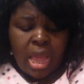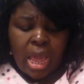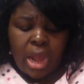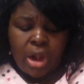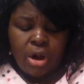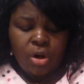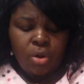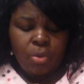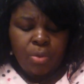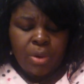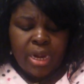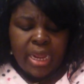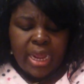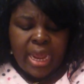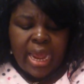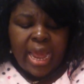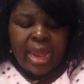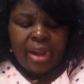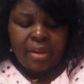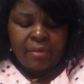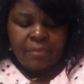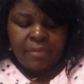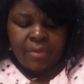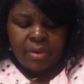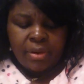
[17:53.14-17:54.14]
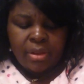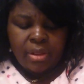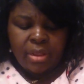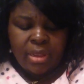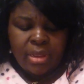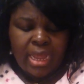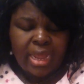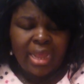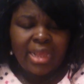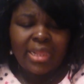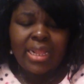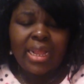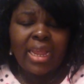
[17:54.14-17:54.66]
I don't know what I got it for
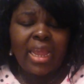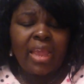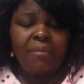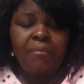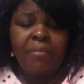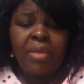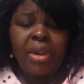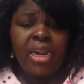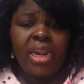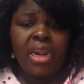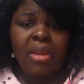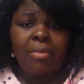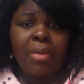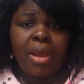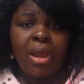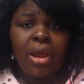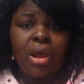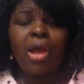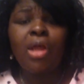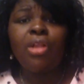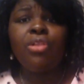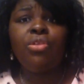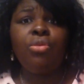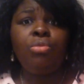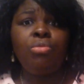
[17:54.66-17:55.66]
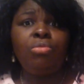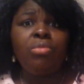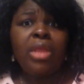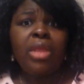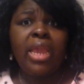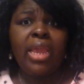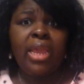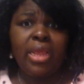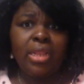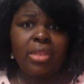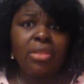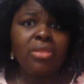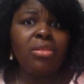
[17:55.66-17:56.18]
because I can't fit it in my car to
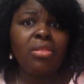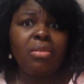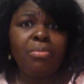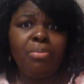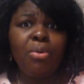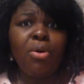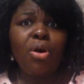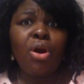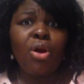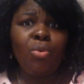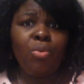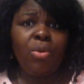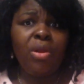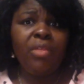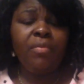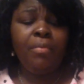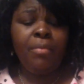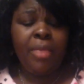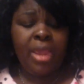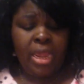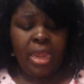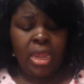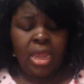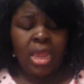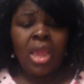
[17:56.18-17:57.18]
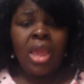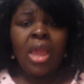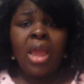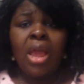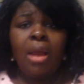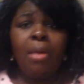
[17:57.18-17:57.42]
take it to the park with me.